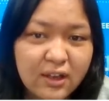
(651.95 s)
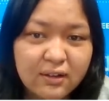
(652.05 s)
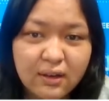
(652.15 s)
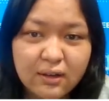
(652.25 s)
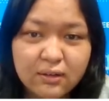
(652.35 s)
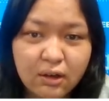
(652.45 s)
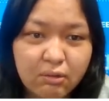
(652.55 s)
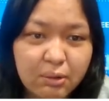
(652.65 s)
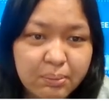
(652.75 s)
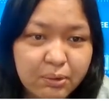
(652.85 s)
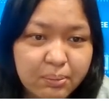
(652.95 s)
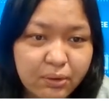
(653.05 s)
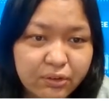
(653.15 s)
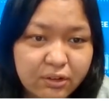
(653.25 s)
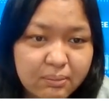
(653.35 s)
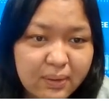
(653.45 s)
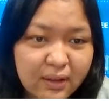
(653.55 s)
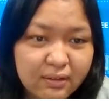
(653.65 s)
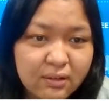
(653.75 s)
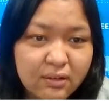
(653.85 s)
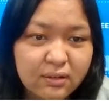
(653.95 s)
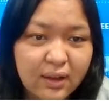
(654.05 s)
that our proposed methods